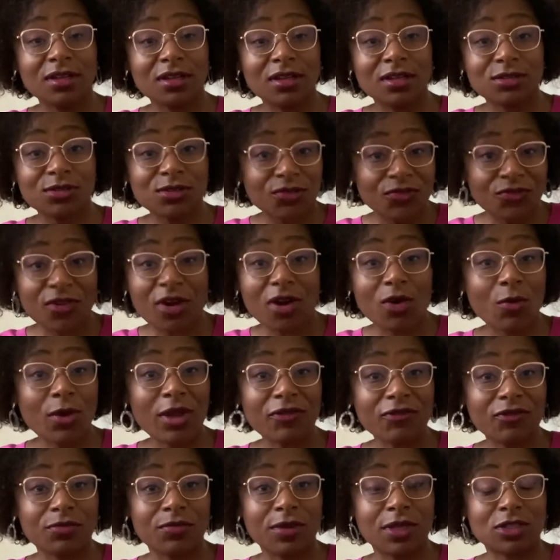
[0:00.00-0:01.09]
Too far away
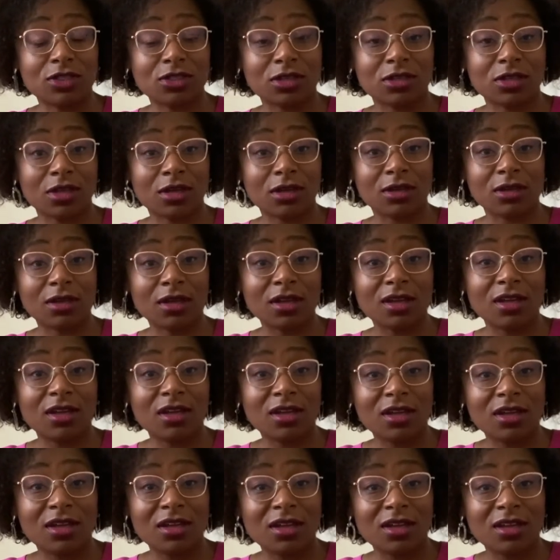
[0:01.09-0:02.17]
from each other.
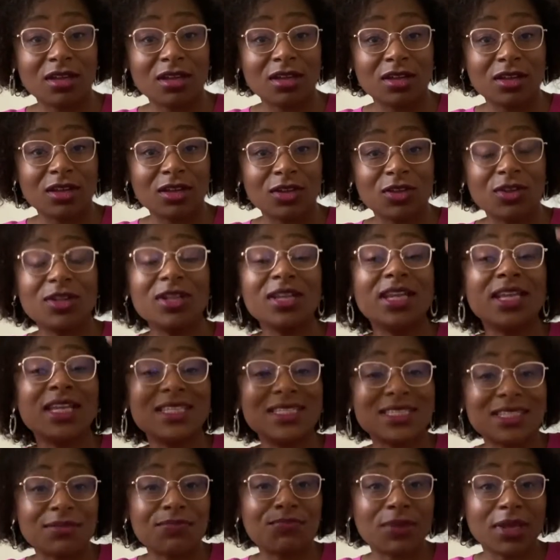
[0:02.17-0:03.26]
You need
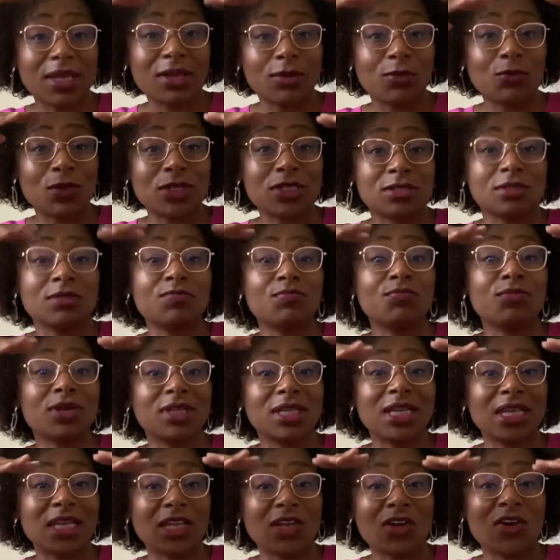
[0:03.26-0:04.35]
to be with
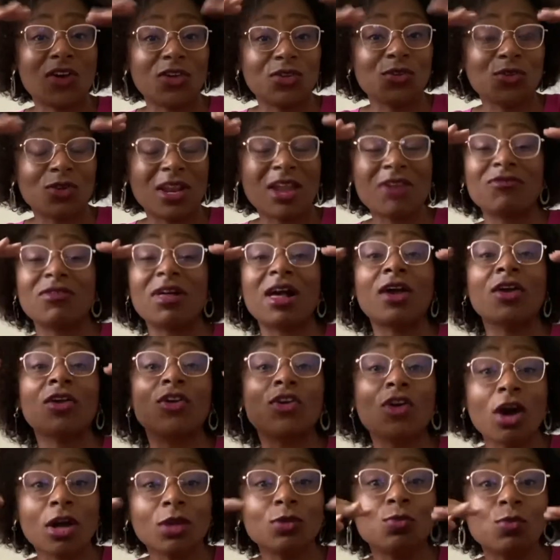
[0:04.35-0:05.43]
somebody on your level, and
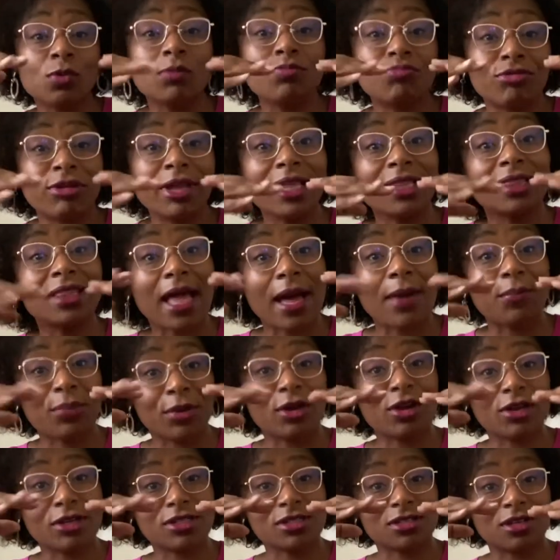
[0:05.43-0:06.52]
God will bring that
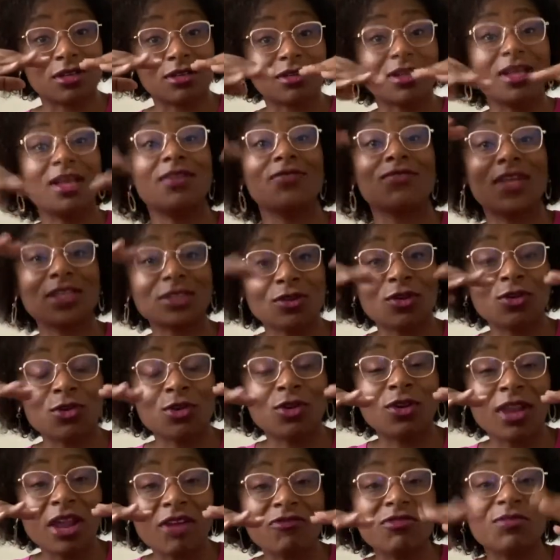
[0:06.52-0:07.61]
person that's on your
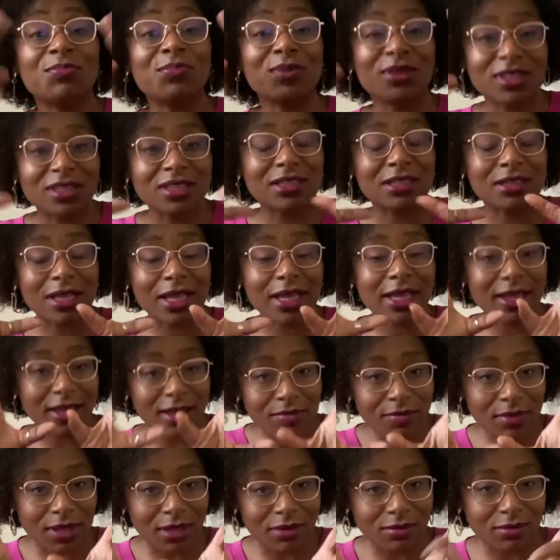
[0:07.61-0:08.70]
level. But hear
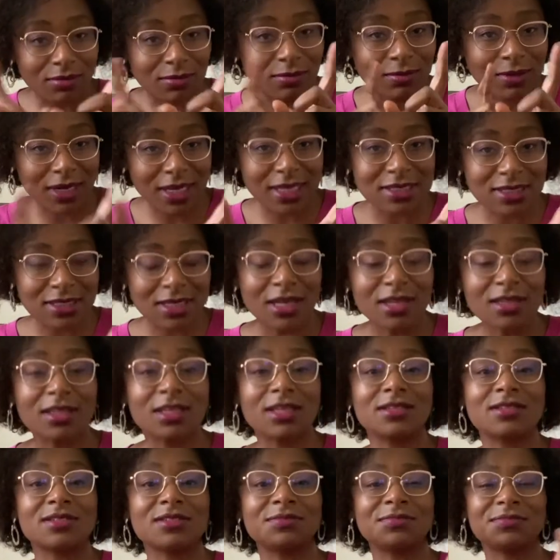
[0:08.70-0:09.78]
me when I say this.